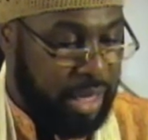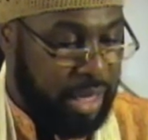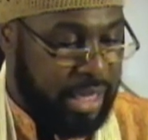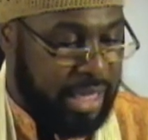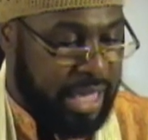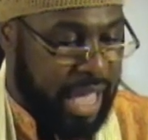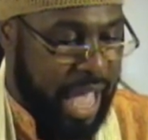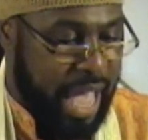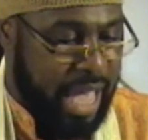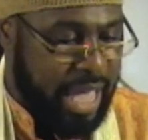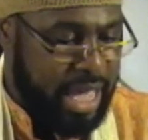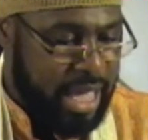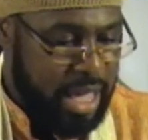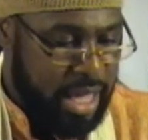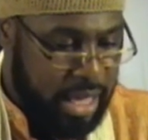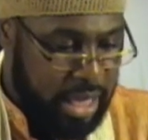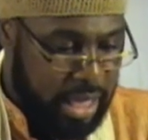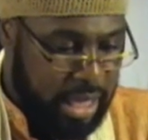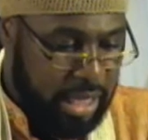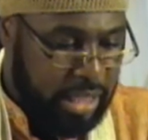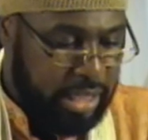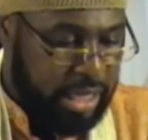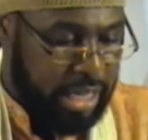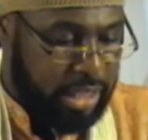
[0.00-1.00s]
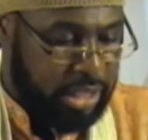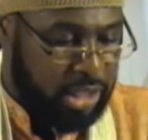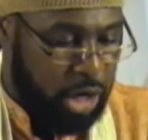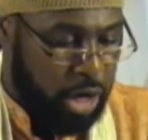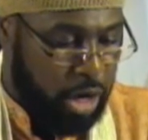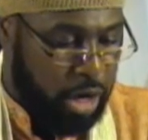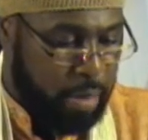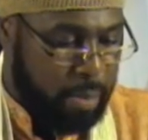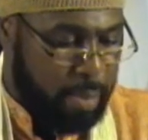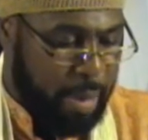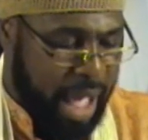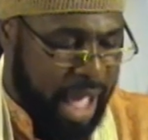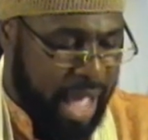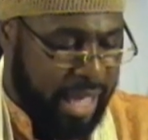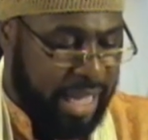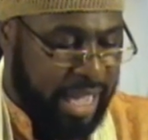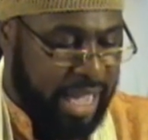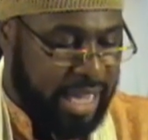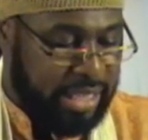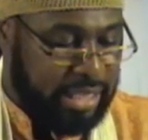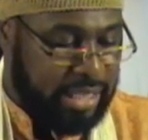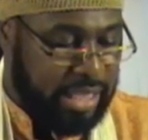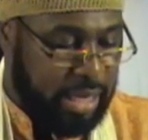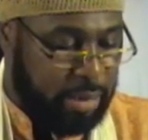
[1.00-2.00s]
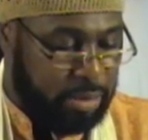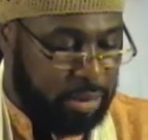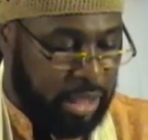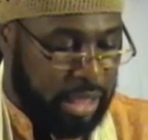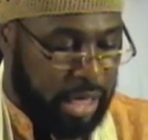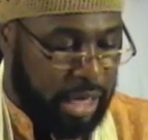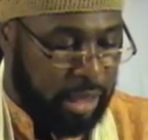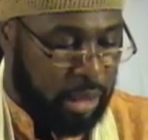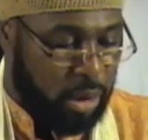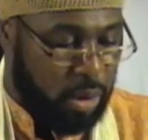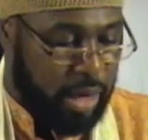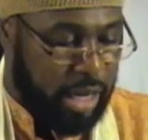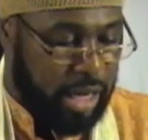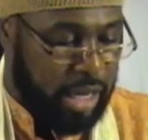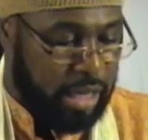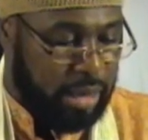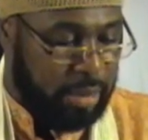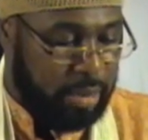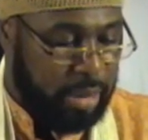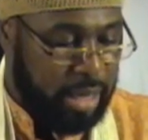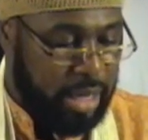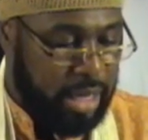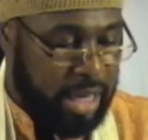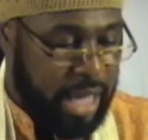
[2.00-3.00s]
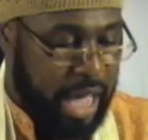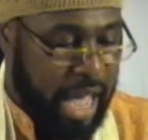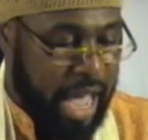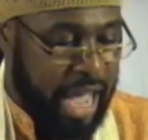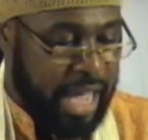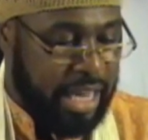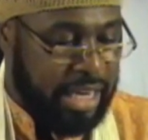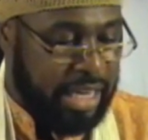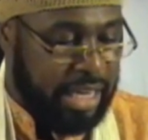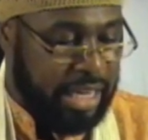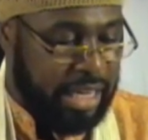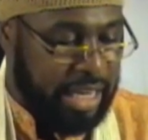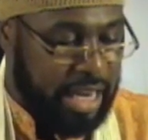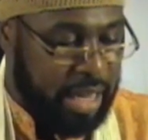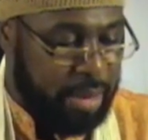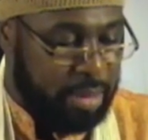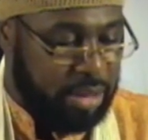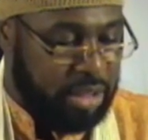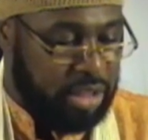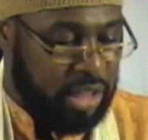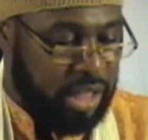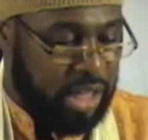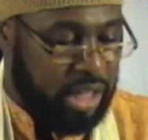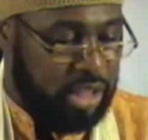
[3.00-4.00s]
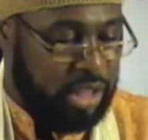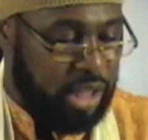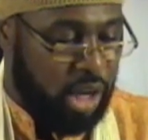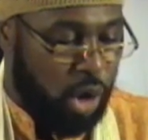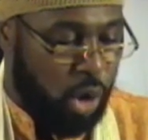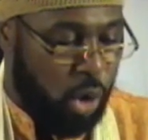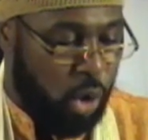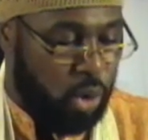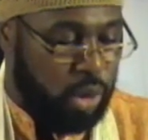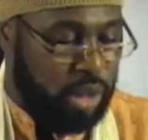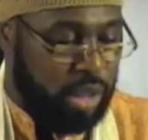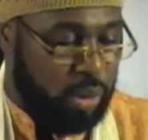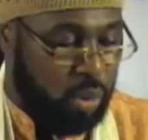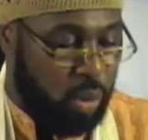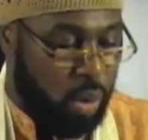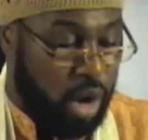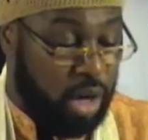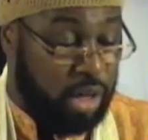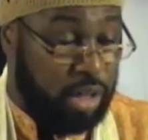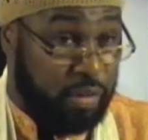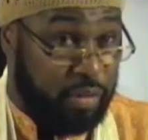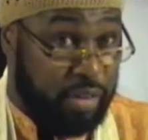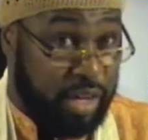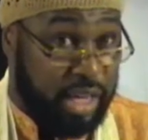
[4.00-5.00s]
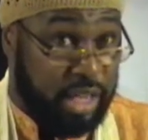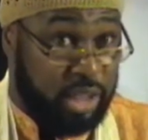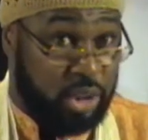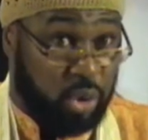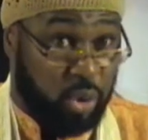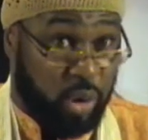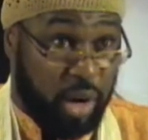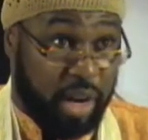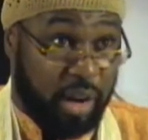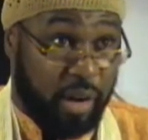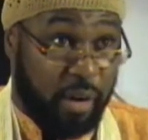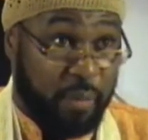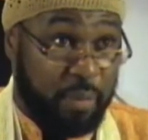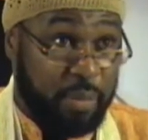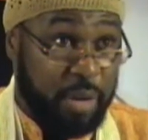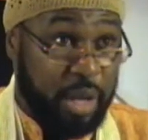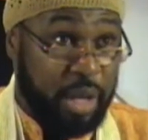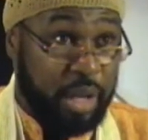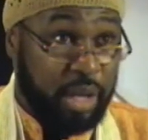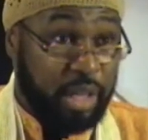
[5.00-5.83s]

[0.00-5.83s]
Yea, they turned back and tempted Elohim, and limited the Holy One of Israel.